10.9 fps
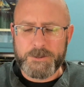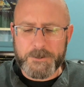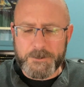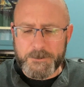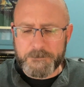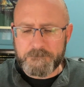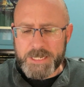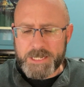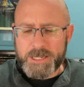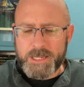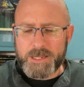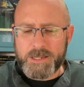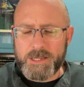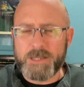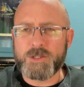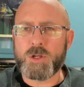Um,
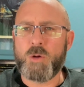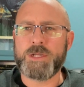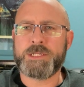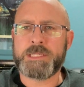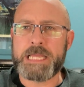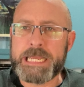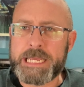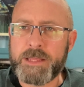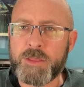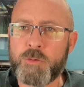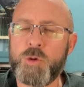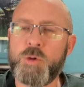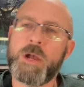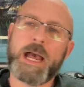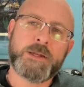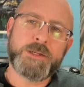he's always thinking through
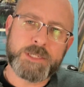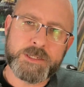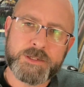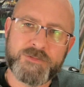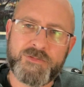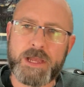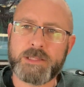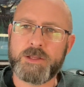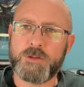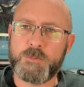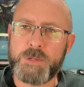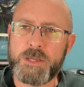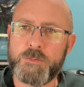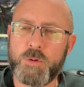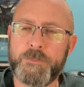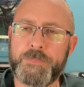how does this affect other people?